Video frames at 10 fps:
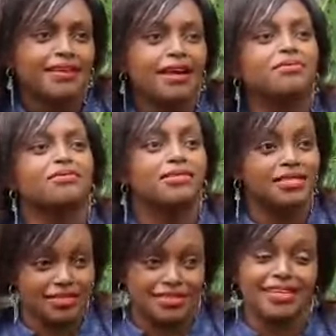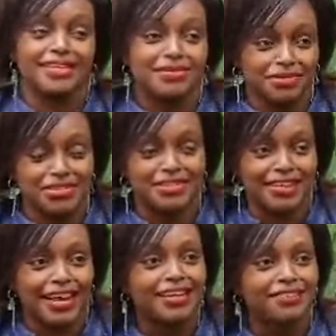I could see he was
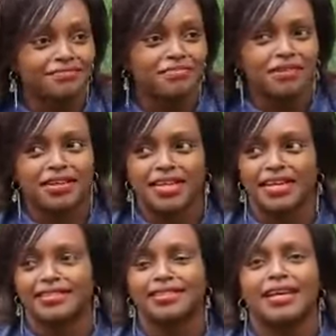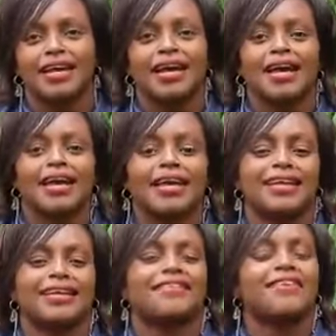kind of broken.
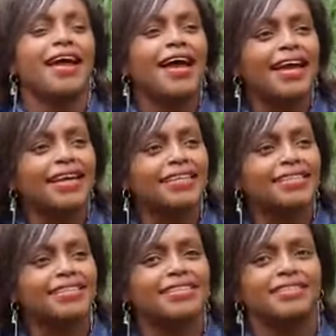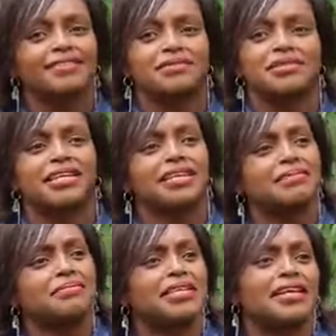He cried and was
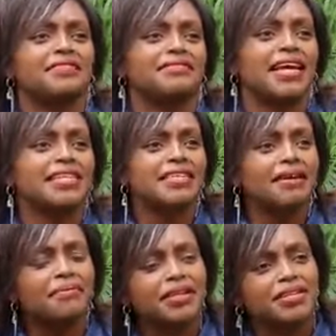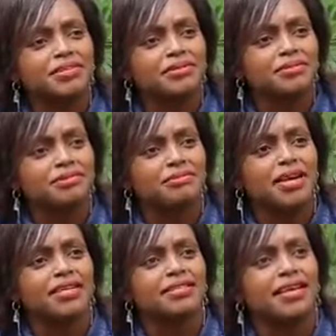telling me that I've done something to
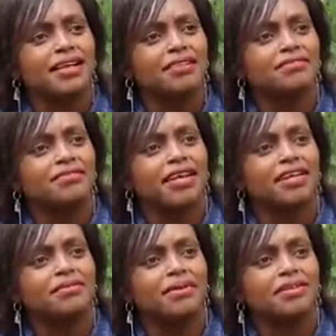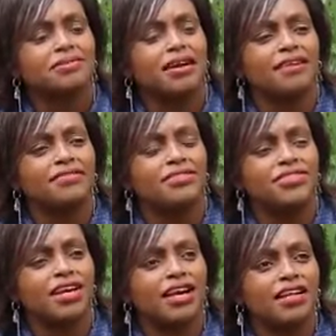myself. I didn't want to have his
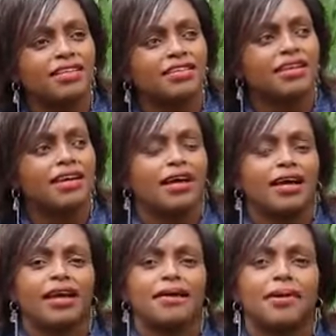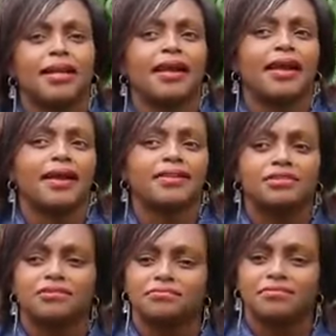child, but
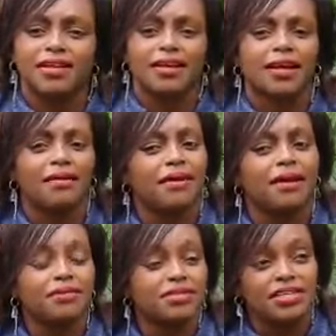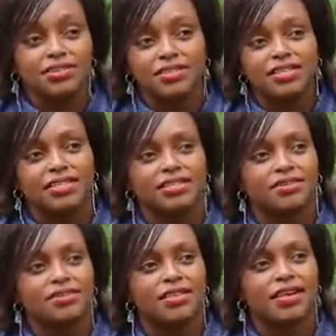I was innocent
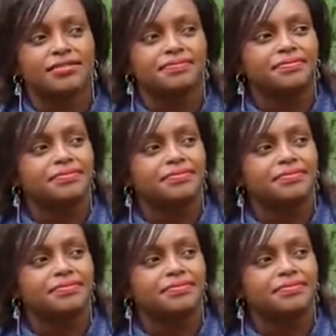in all that.